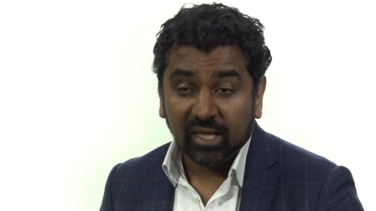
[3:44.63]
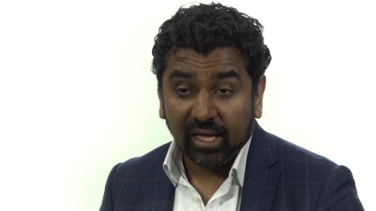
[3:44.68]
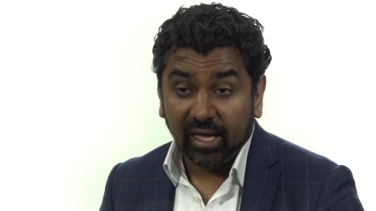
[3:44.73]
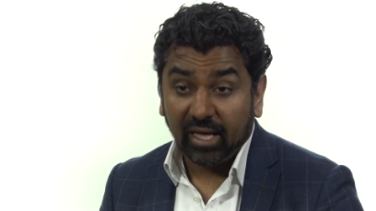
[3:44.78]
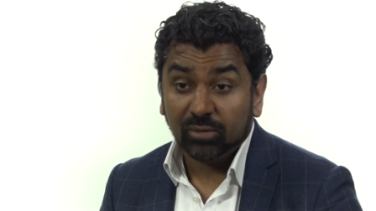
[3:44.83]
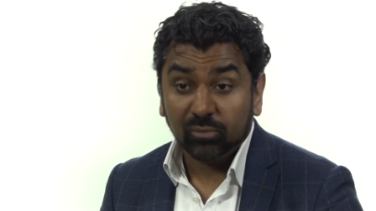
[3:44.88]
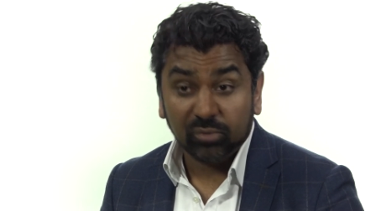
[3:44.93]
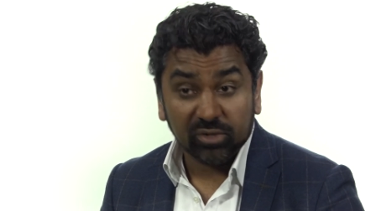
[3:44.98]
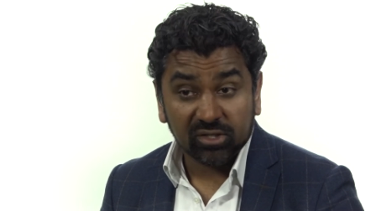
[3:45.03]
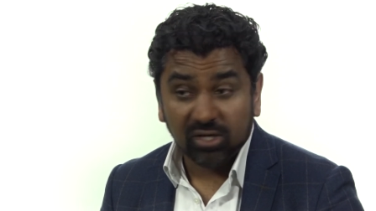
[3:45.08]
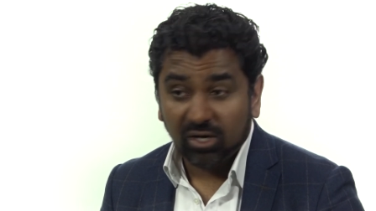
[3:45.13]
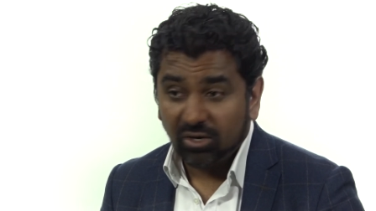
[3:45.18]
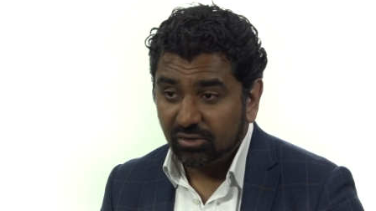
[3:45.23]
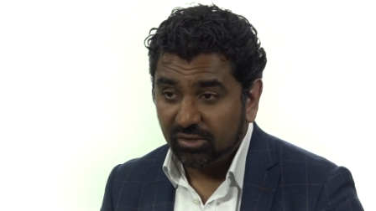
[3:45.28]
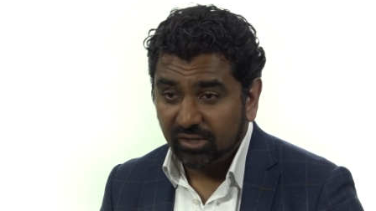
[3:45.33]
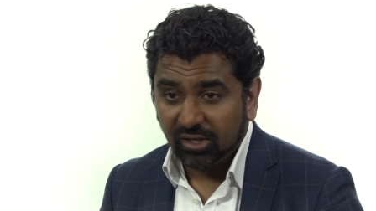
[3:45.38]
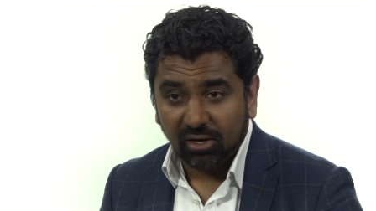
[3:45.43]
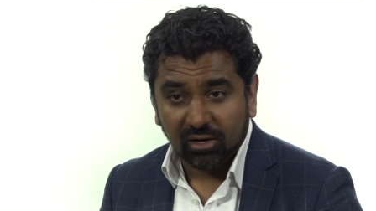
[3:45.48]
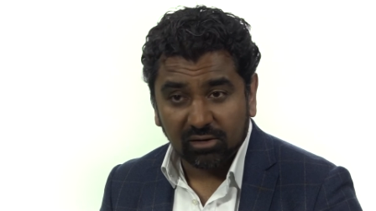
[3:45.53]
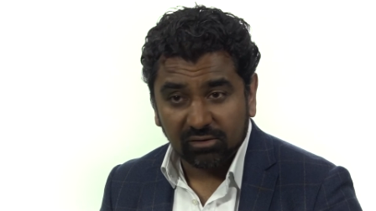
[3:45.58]
and we
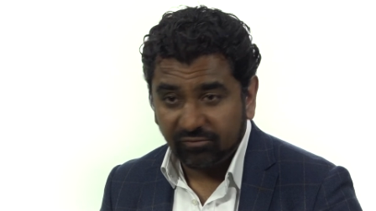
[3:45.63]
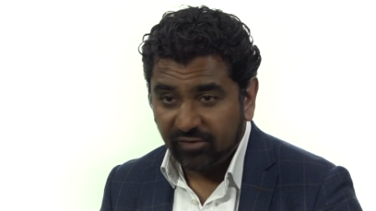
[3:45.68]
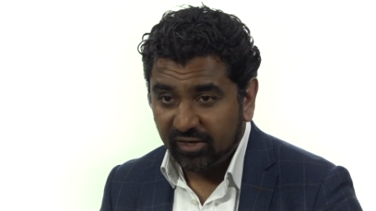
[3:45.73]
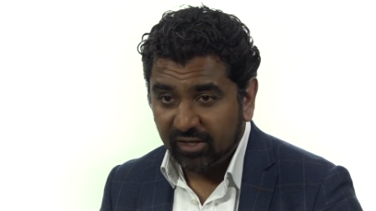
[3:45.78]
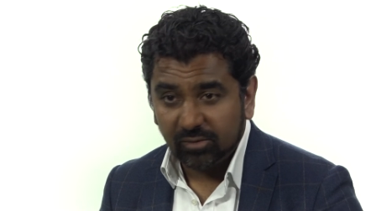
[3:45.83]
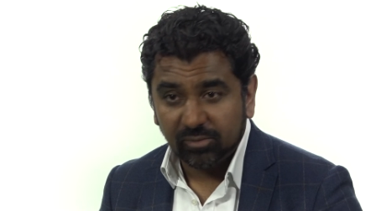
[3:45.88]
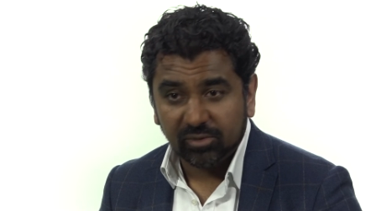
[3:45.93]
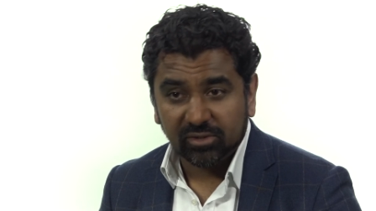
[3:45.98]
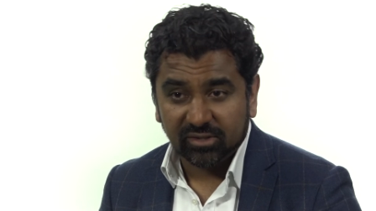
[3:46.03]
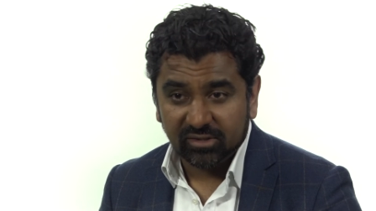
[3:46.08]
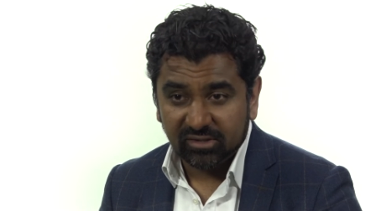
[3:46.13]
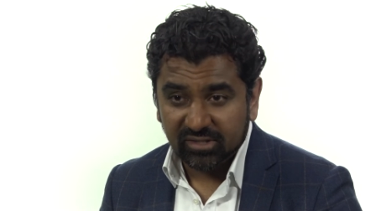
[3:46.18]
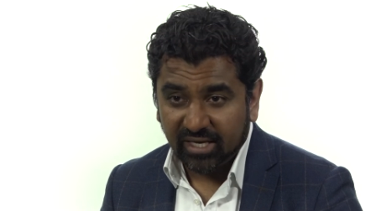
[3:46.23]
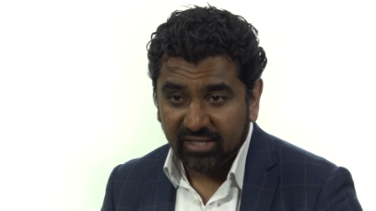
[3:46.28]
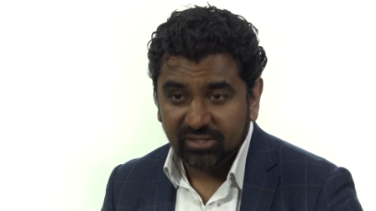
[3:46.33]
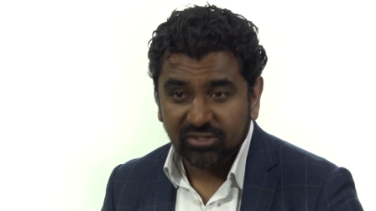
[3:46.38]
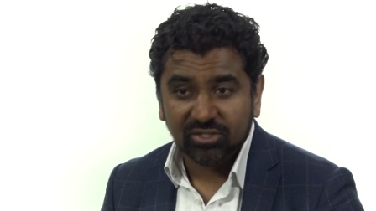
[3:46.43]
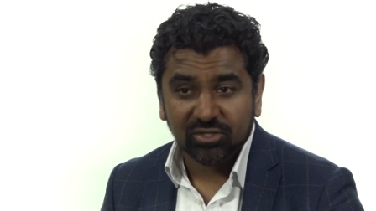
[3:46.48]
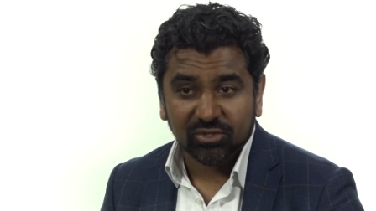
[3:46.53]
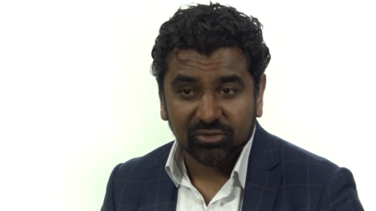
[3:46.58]
currently are available in
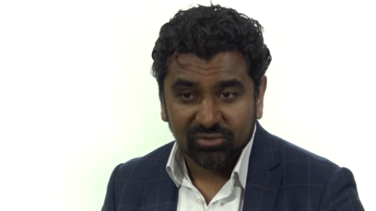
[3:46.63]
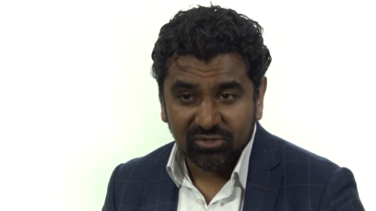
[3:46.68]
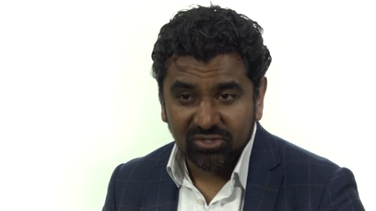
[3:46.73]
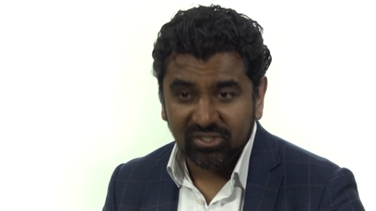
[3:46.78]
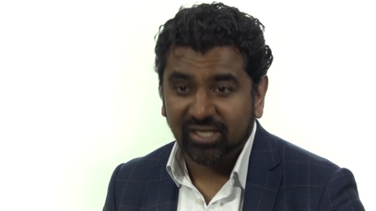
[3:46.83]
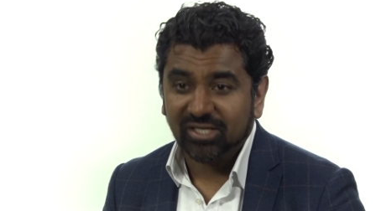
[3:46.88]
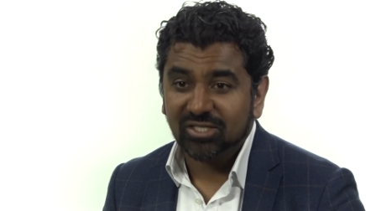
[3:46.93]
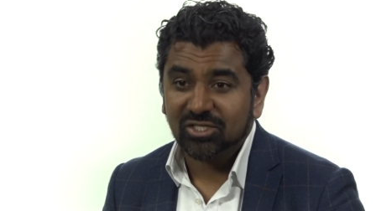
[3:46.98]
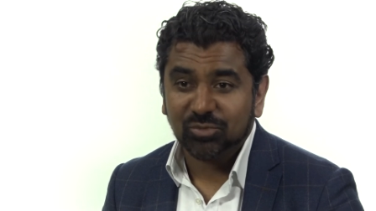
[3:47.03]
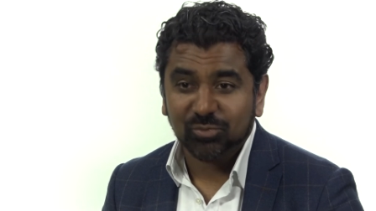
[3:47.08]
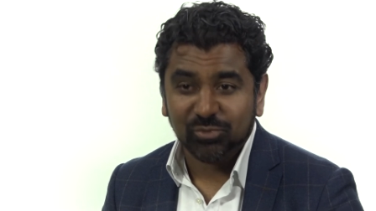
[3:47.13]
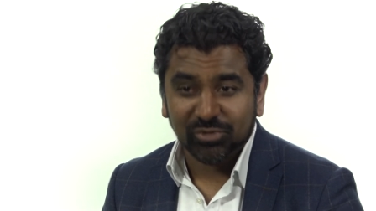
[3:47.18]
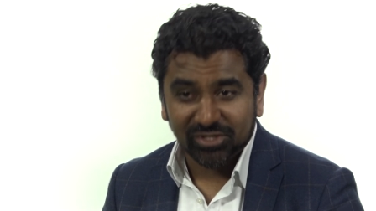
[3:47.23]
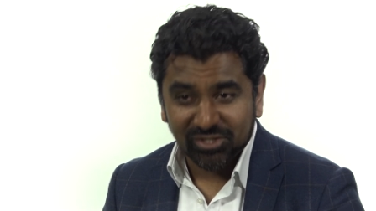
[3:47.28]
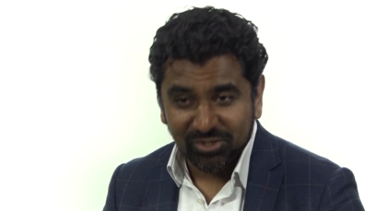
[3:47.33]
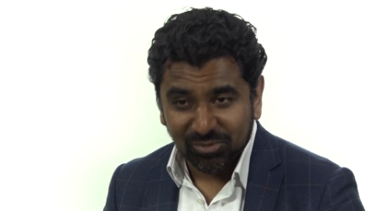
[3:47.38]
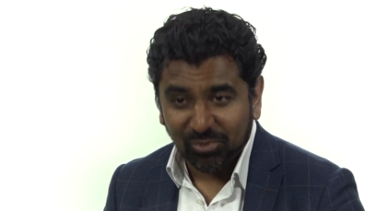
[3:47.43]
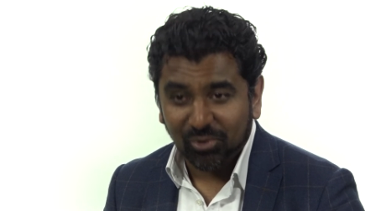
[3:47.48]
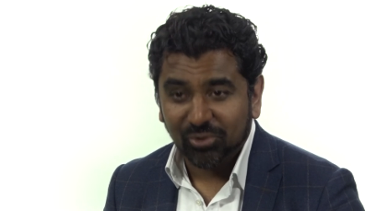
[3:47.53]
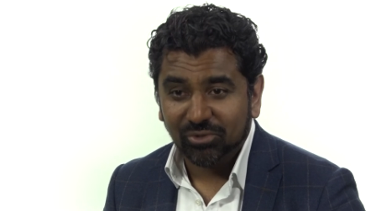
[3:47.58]
Tesco,
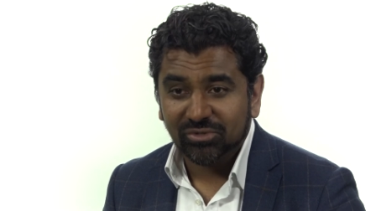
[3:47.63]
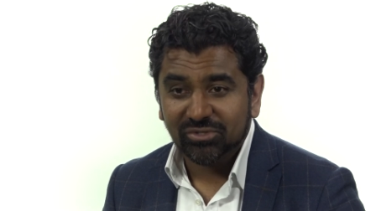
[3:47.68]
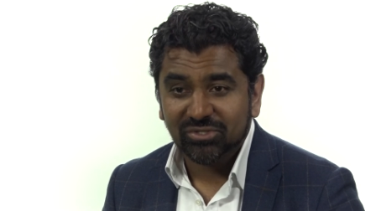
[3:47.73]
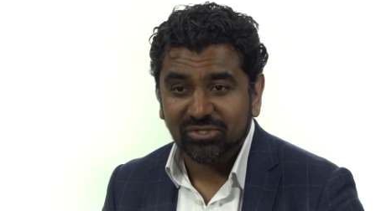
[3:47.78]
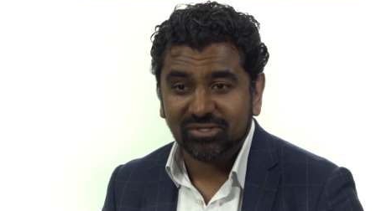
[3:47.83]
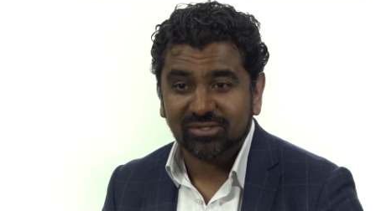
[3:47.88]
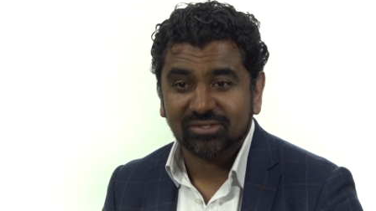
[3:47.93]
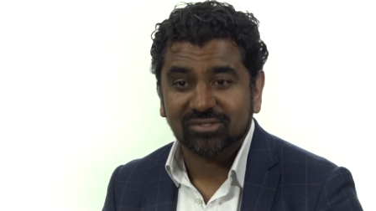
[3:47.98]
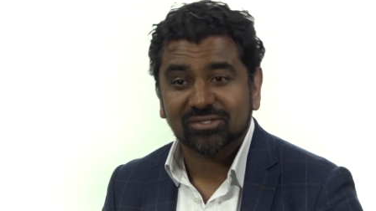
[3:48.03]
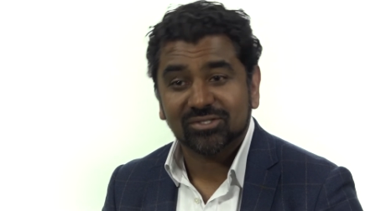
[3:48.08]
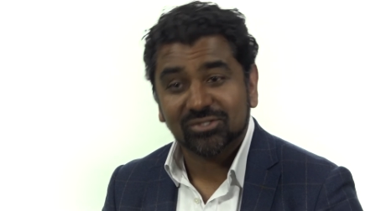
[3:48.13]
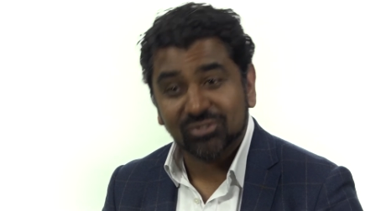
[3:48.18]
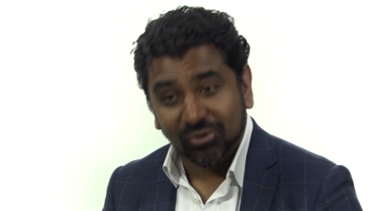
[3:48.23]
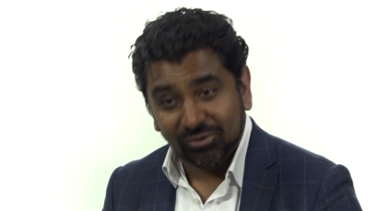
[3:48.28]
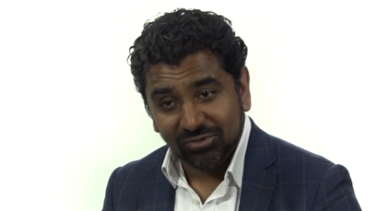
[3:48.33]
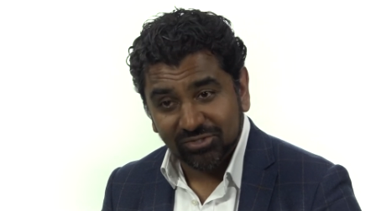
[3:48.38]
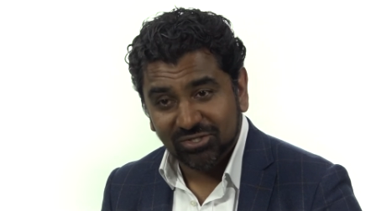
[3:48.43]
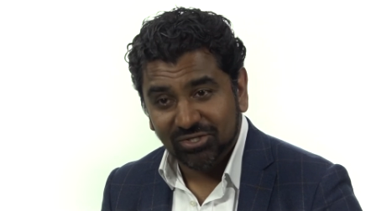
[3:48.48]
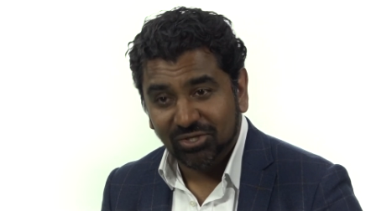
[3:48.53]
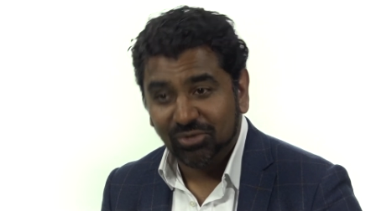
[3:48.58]
Sainsbury's, Morrisons,
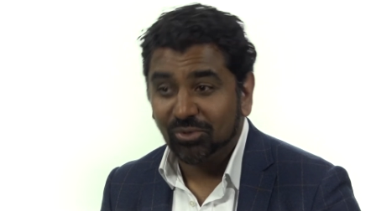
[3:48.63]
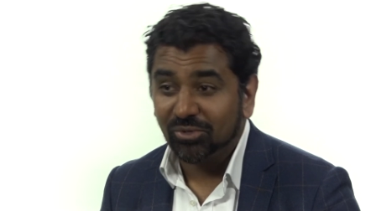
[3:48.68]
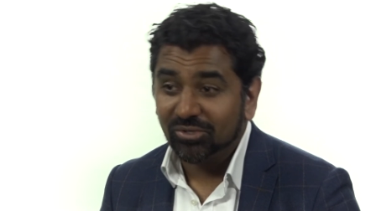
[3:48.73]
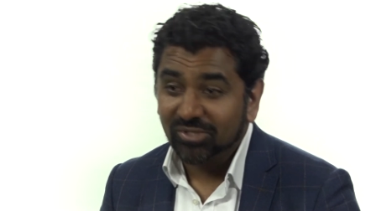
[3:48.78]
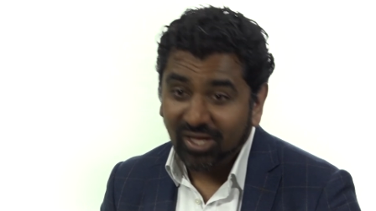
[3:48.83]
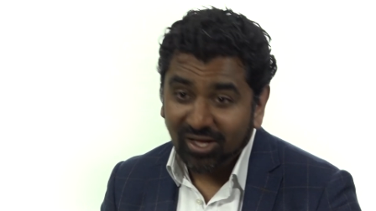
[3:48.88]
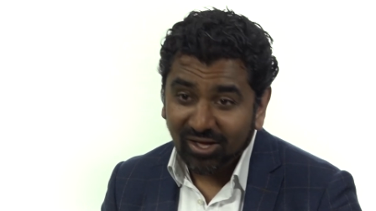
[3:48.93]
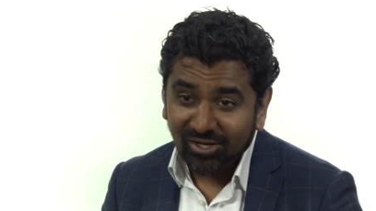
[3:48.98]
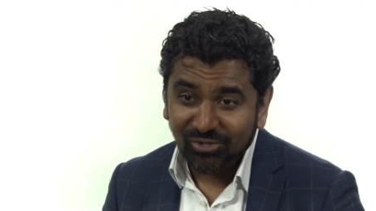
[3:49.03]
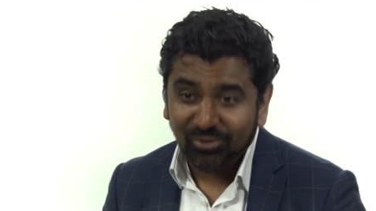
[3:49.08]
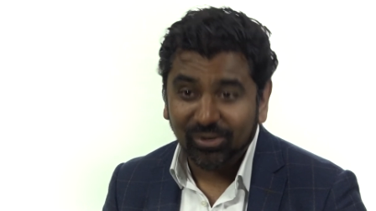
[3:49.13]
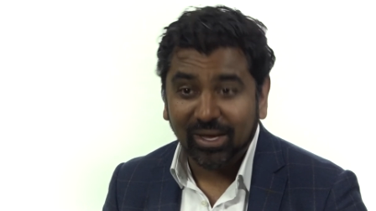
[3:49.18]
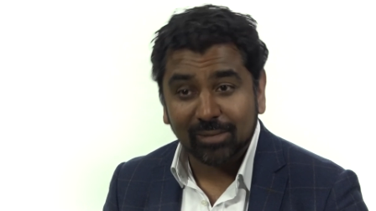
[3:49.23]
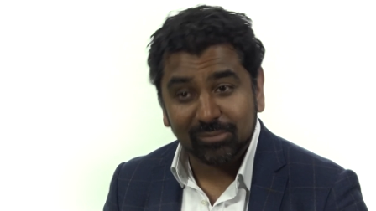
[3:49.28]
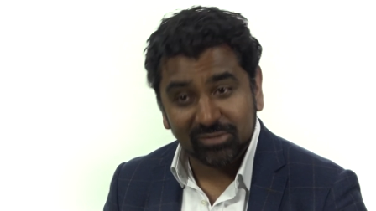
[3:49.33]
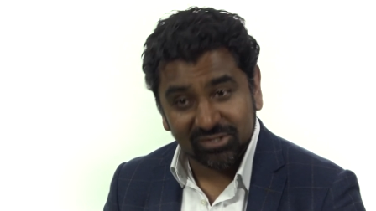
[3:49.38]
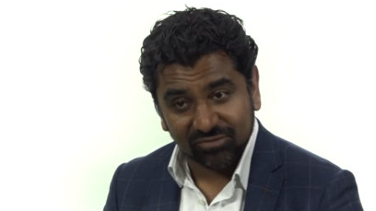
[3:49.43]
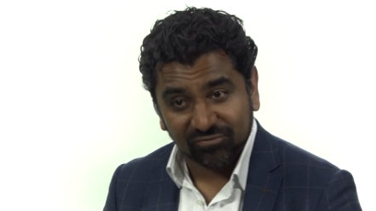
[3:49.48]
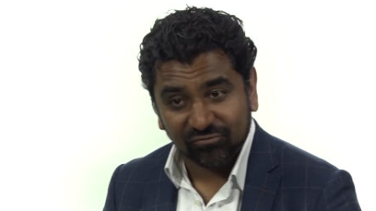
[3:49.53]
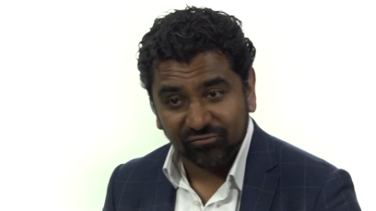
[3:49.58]
Costco, Ocado,
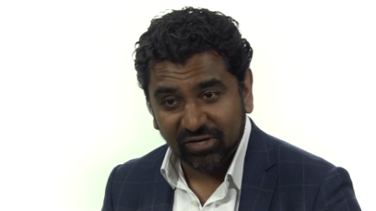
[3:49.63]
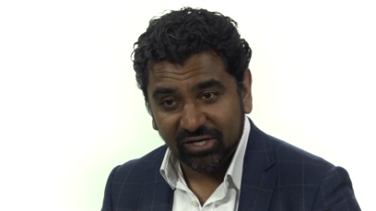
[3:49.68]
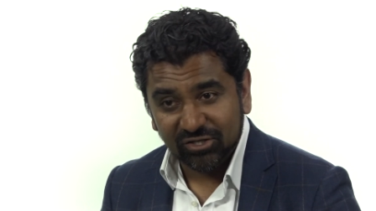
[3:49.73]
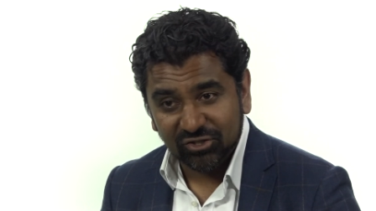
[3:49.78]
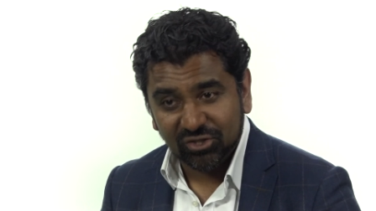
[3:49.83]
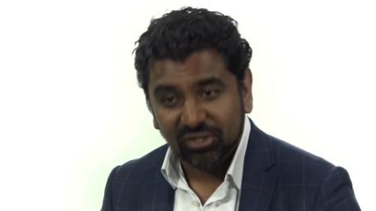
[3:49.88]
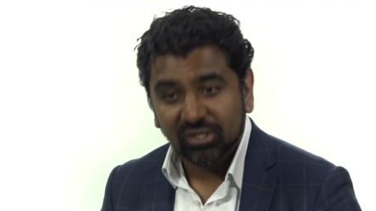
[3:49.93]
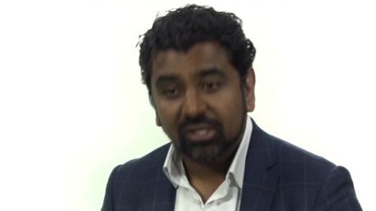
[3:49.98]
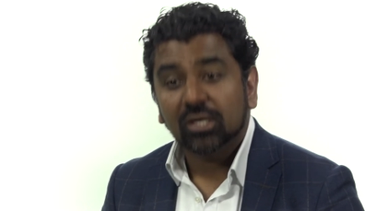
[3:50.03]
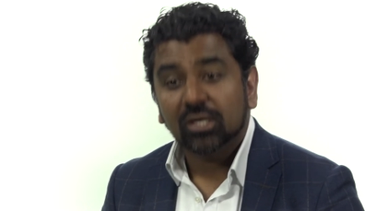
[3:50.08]
Amazon Fresh.